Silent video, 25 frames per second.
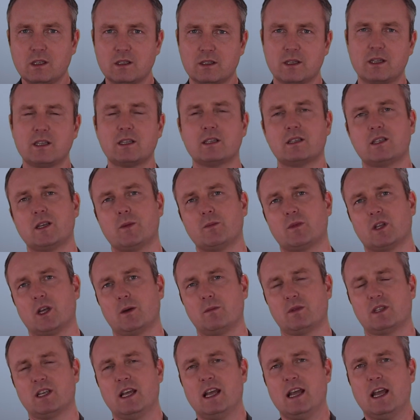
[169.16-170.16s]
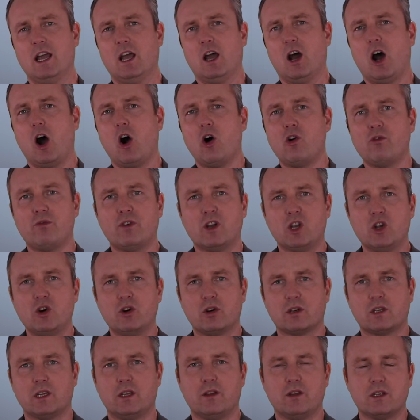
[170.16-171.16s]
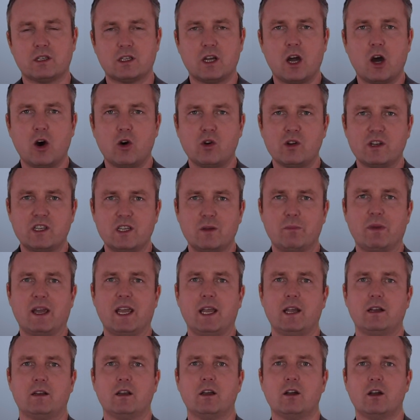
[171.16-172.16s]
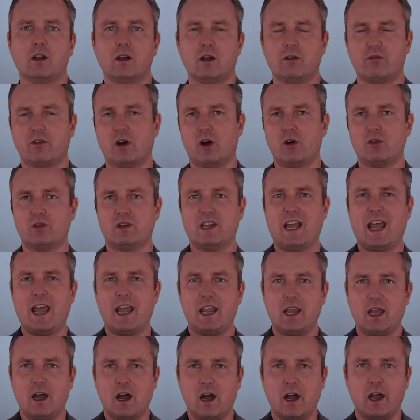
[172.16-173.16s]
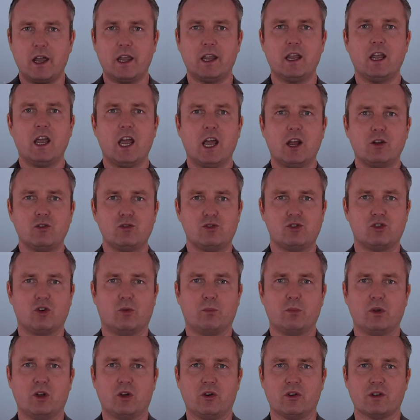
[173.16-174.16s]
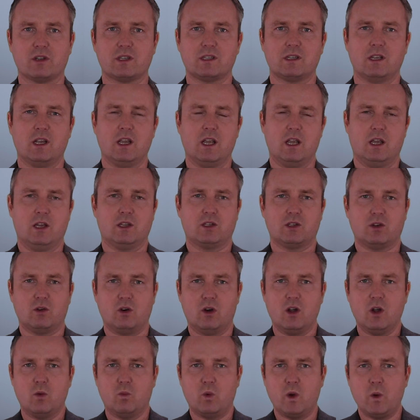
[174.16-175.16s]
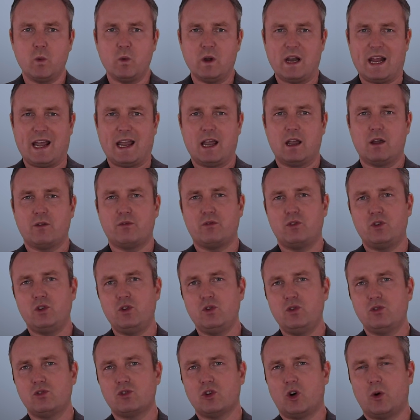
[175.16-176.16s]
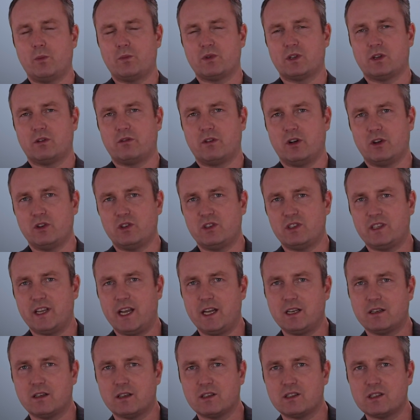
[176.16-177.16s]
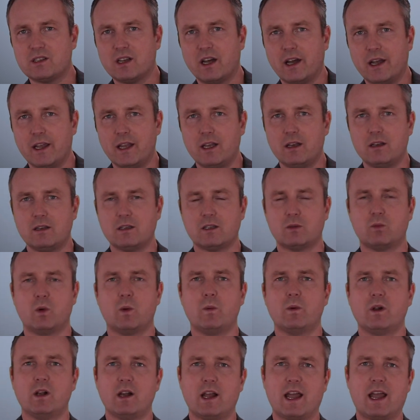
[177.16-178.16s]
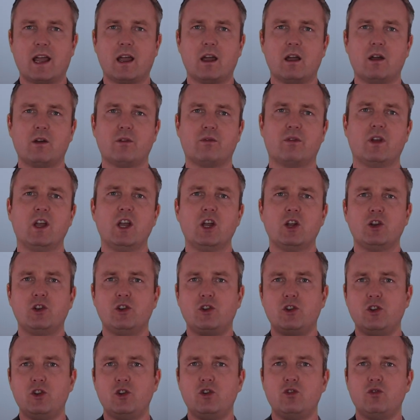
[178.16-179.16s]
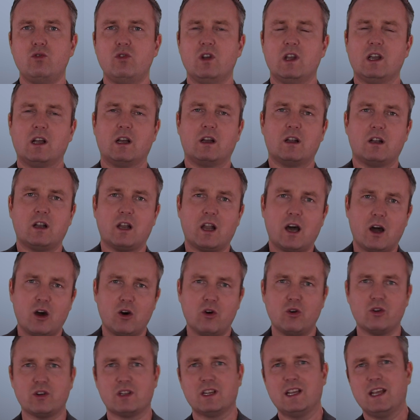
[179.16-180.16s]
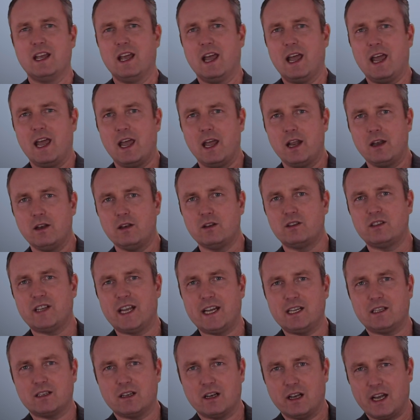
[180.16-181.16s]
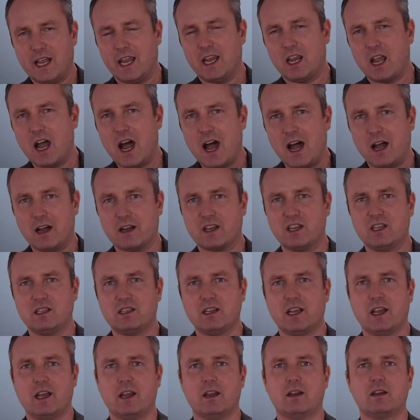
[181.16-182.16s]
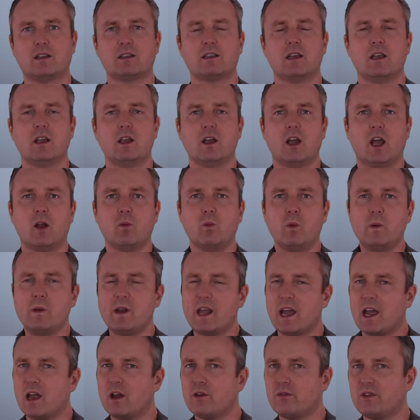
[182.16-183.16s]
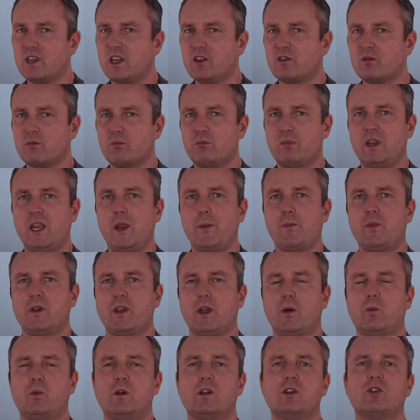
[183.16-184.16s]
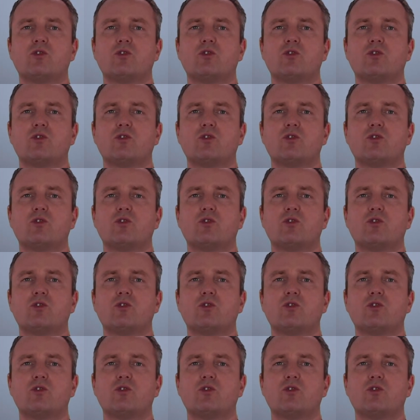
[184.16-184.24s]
This is sometimes overlooked in this whole debate around AI and job loss. So we will have new jobs around data science, we will have new cloud and data lake architects, and we'll have even people that will